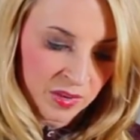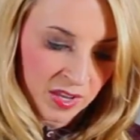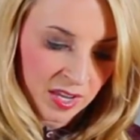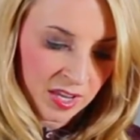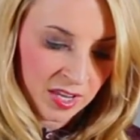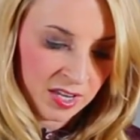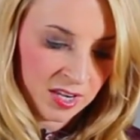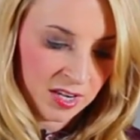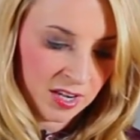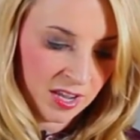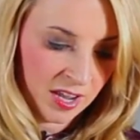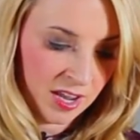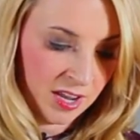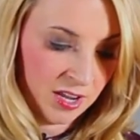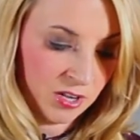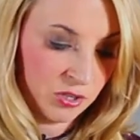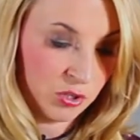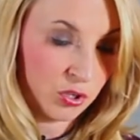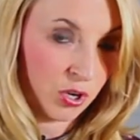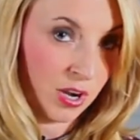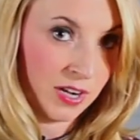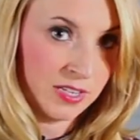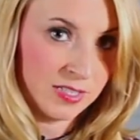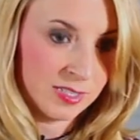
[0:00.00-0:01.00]
in a
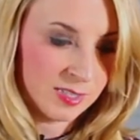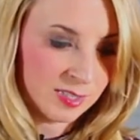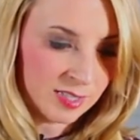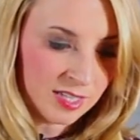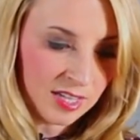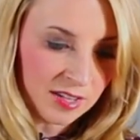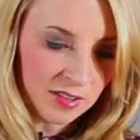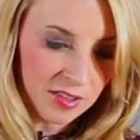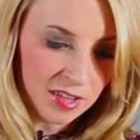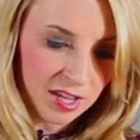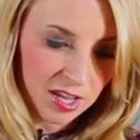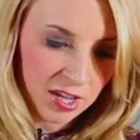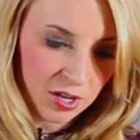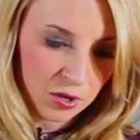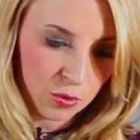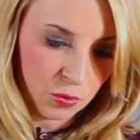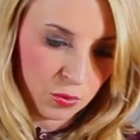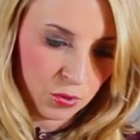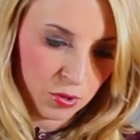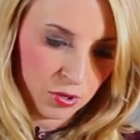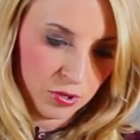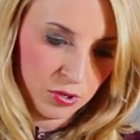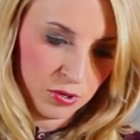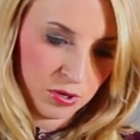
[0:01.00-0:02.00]
dry skillet,
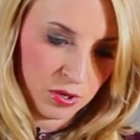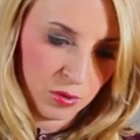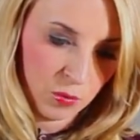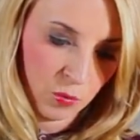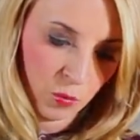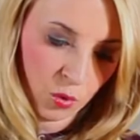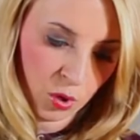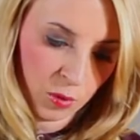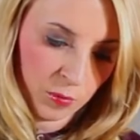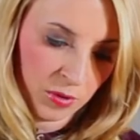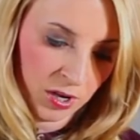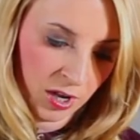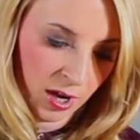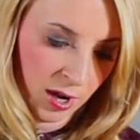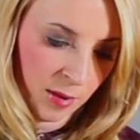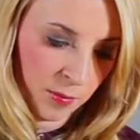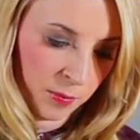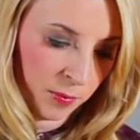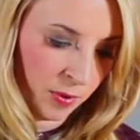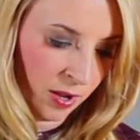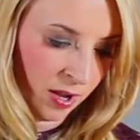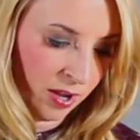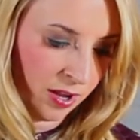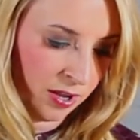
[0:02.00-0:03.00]
or you can warm it up
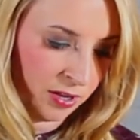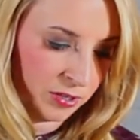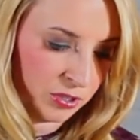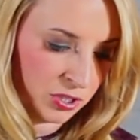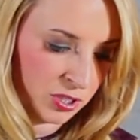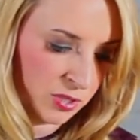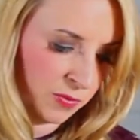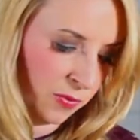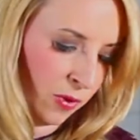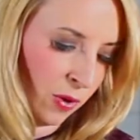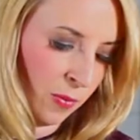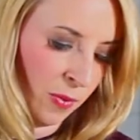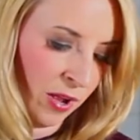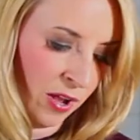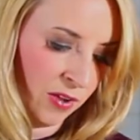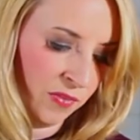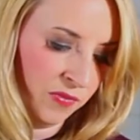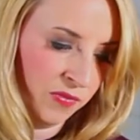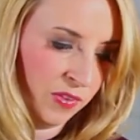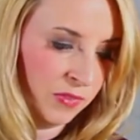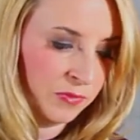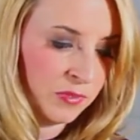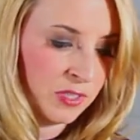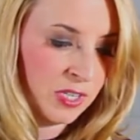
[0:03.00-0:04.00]
just for about
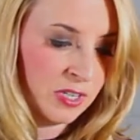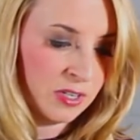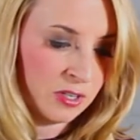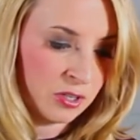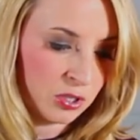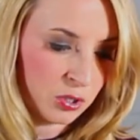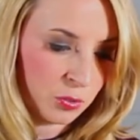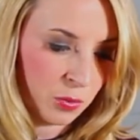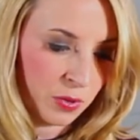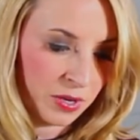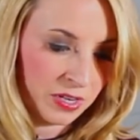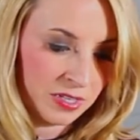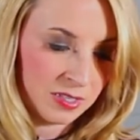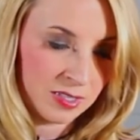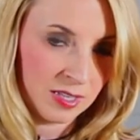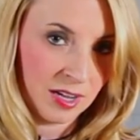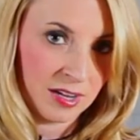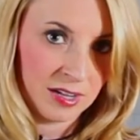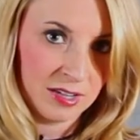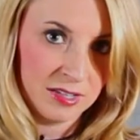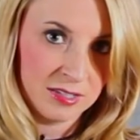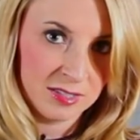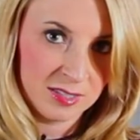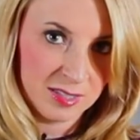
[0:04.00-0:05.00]
15 to 20
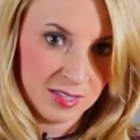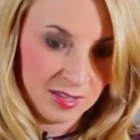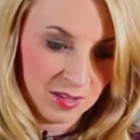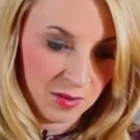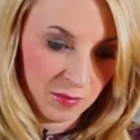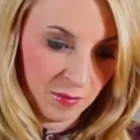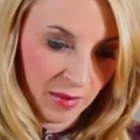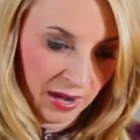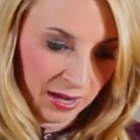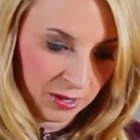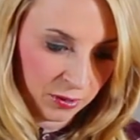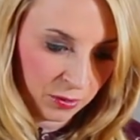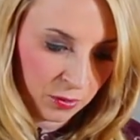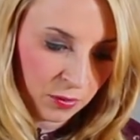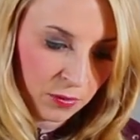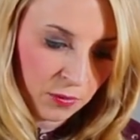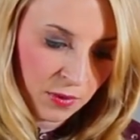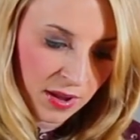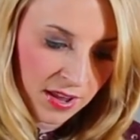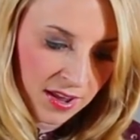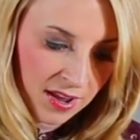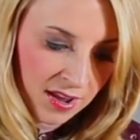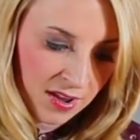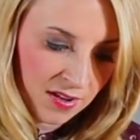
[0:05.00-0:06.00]
seconds in the
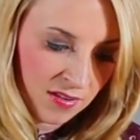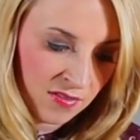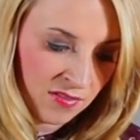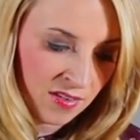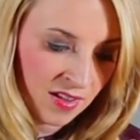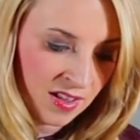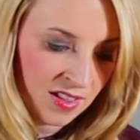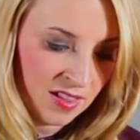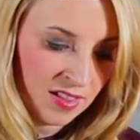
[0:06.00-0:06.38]
microwave